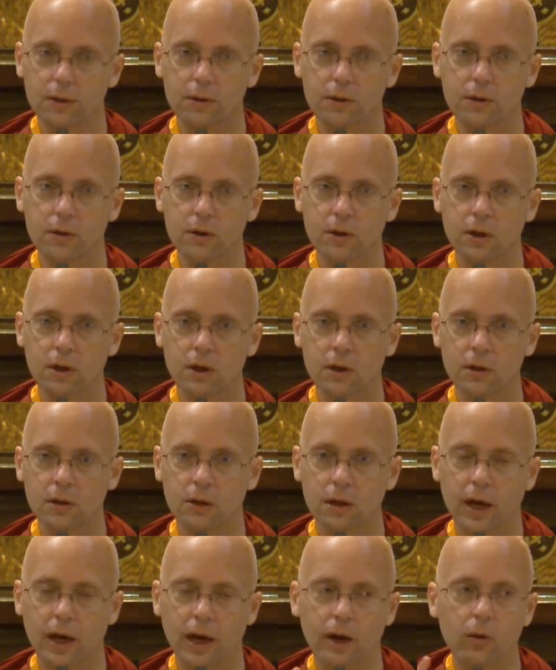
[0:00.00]
the
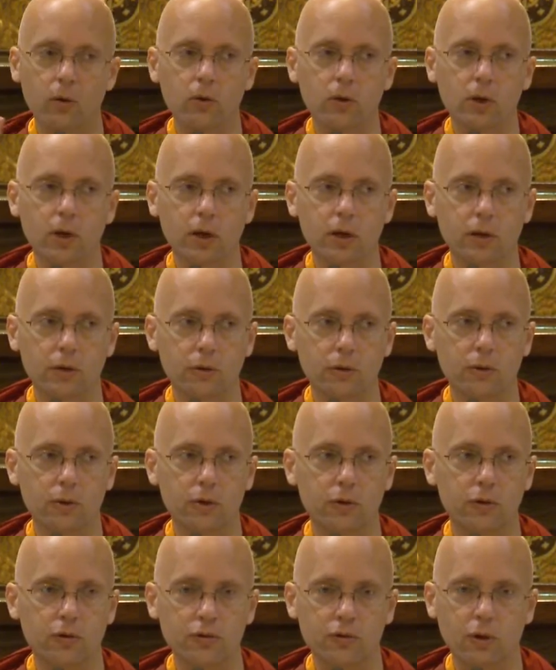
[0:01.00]
entire outline or
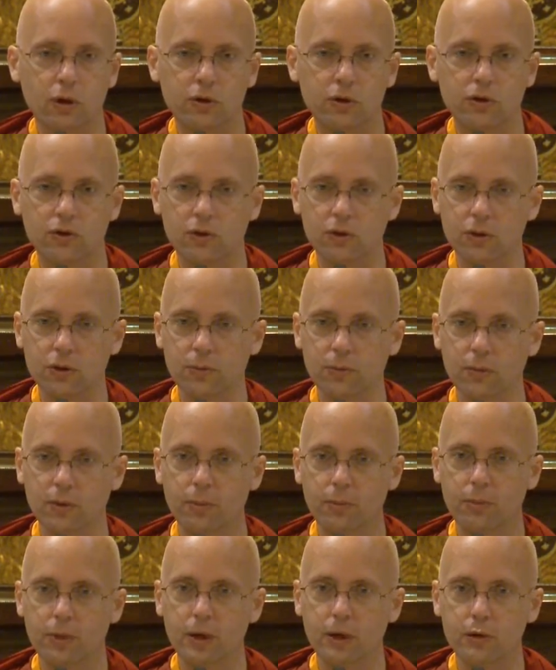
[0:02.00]
the structure,
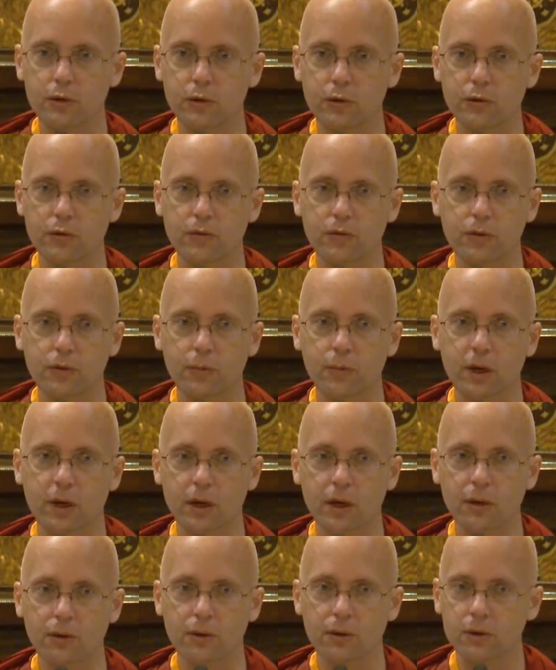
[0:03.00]
a basis for the
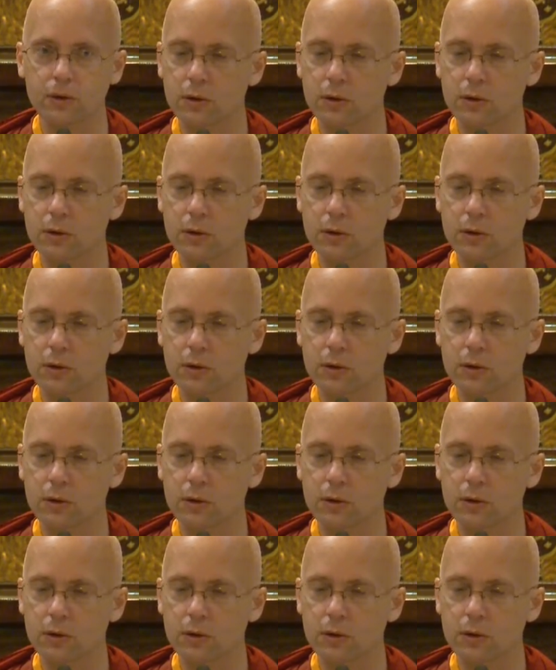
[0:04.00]
path.